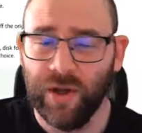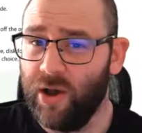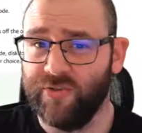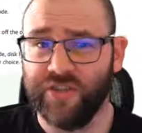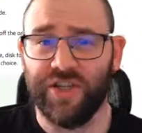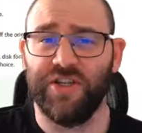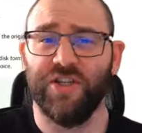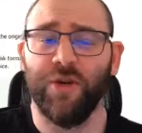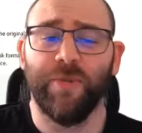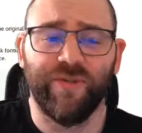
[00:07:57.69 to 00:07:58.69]
obviously a
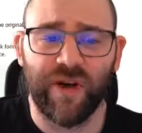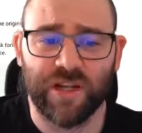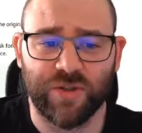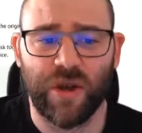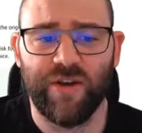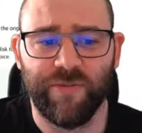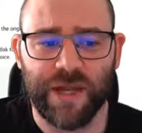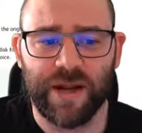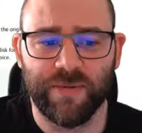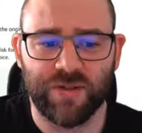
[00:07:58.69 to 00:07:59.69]
super fast way of
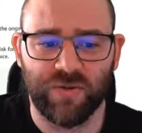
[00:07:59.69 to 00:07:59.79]
being able to